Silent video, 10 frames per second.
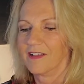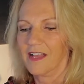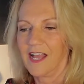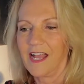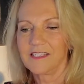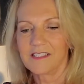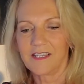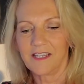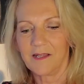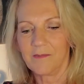Ask
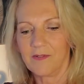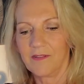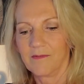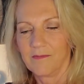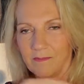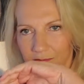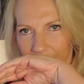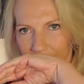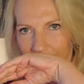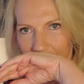them
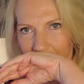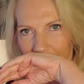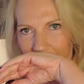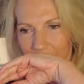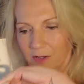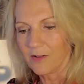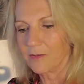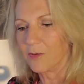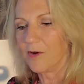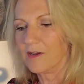to smell the
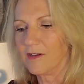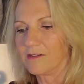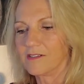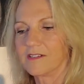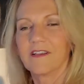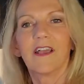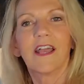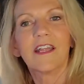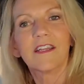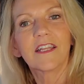product
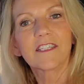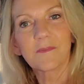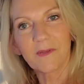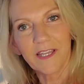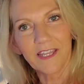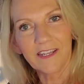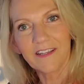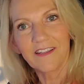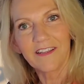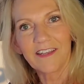and explain
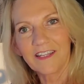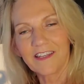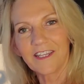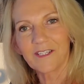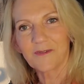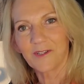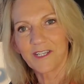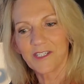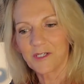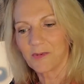the
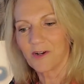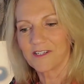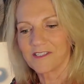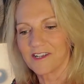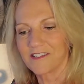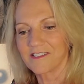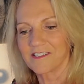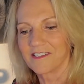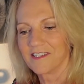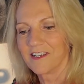exfoliation process.